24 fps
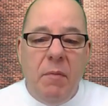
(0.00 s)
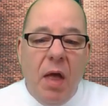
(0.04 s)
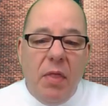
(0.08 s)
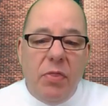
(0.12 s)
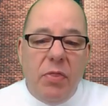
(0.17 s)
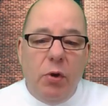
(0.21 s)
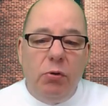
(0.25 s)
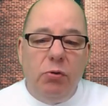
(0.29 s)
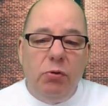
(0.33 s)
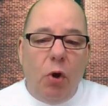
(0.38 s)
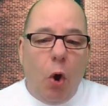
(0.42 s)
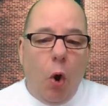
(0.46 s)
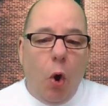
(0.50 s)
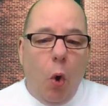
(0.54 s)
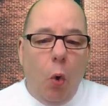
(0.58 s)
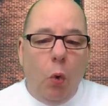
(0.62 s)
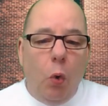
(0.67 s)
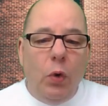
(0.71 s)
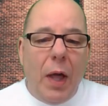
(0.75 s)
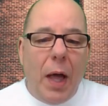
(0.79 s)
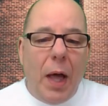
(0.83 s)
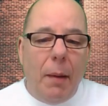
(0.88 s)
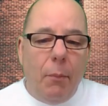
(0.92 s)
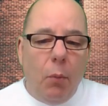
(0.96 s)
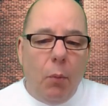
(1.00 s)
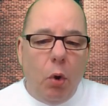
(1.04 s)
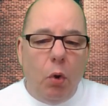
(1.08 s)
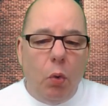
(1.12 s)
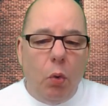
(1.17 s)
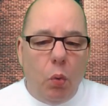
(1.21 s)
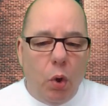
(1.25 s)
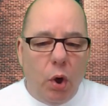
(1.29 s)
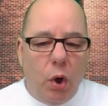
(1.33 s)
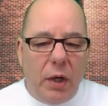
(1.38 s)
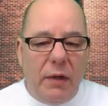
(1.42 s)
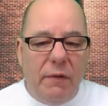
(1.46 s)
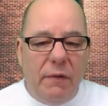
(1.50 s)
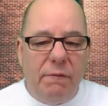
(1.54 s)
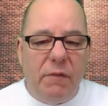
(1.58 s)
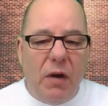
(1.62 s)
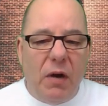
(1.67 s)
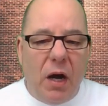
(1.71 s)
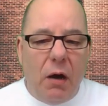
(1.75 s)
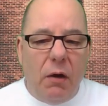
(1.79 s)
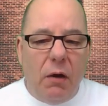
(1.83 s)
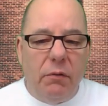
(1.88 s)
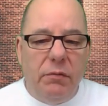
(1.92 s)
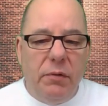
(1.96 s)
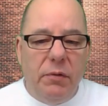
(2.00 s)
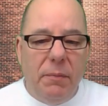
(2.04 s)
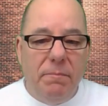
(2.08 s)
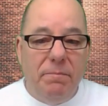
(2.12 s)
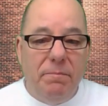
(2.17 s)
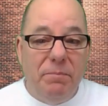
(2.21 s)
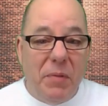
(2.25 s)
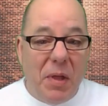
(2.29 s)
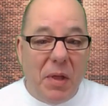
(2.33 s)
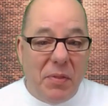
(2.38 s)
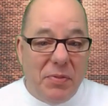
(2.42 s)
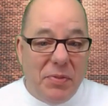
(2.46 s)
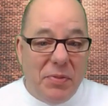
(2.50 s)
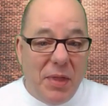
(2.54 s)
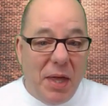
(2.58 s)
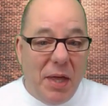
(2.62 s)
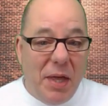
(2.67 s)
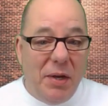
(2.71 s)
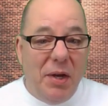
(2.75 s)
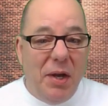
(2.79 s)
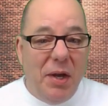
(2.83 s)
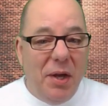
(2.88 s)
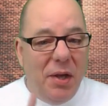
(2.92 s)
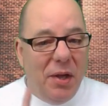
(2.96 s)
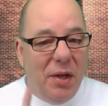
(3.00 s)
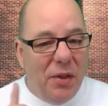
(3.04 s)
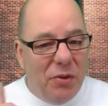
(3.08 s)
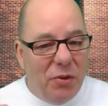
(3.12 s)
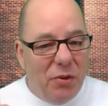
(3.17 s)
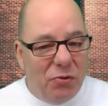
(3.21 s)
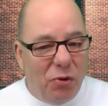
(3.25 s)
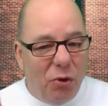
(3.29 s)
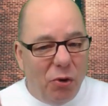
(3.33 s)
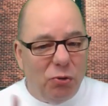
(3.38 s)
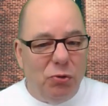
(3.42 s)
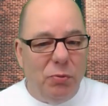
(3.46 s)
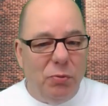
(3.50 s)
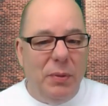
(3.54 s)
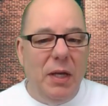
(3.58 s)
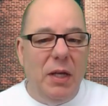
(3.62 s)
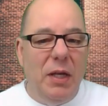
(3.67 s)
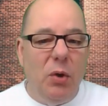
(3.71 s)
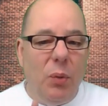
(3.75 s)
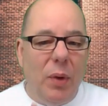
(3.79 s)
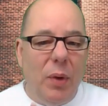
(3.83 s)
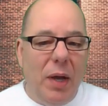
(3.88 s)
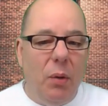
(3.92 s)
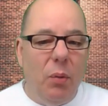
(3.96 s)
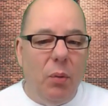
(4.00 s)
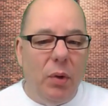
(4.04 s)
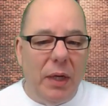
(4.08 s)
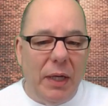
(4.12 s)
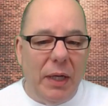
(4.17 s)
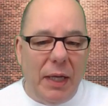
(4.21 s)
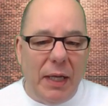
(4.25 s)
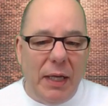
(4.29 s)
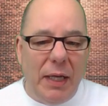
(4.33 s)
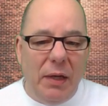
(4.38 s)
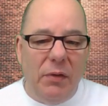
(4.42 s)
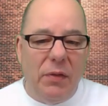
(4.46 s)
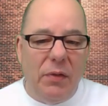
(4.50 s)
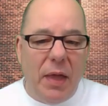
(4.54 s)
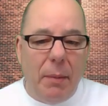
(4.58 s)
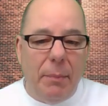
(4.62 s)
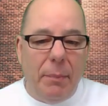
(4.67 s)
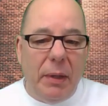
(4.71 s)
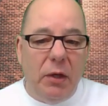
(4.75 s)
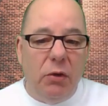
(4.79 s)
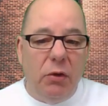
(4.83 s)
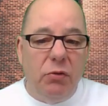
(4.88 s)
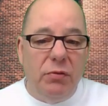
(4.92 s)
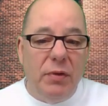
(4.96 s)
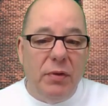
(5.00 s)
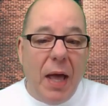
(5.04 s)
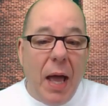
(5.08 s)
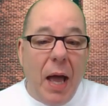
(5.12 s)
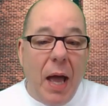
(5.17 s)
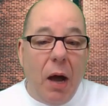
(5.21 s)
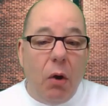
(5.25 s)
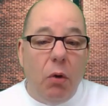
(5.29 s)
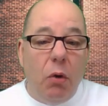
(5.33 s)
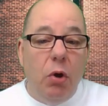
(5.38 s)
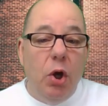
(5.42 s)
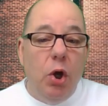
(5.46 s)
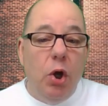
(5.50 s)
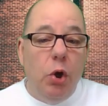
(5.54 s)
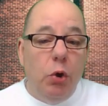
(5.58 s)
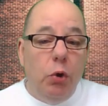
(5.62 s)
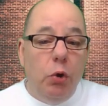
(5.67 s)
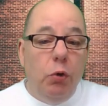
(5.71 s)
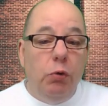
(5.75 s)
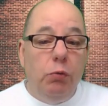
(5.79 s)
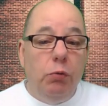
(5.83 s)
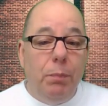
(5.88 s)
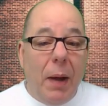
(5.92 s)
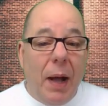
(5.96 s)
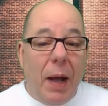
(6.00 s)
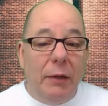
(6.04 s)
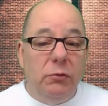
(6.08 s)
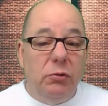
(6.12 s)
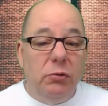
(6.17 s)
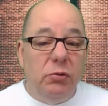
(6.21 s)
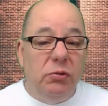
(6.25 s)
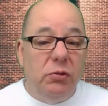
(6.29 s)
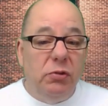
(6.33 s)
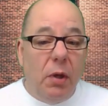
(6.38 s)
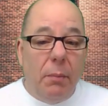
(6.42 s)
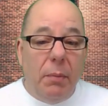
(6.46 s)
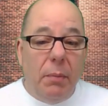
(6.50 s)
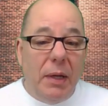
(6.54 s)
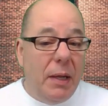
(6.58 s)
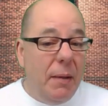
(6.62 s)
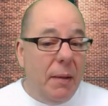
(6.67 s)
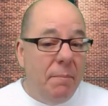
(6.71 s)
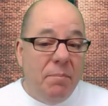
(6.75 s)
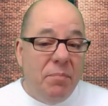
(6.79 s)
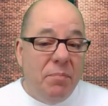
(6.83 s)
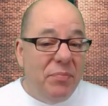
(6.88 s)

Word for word: there's a whole lot more work involved than the social media way, and we're going to get into that, because now you sponsored somebody,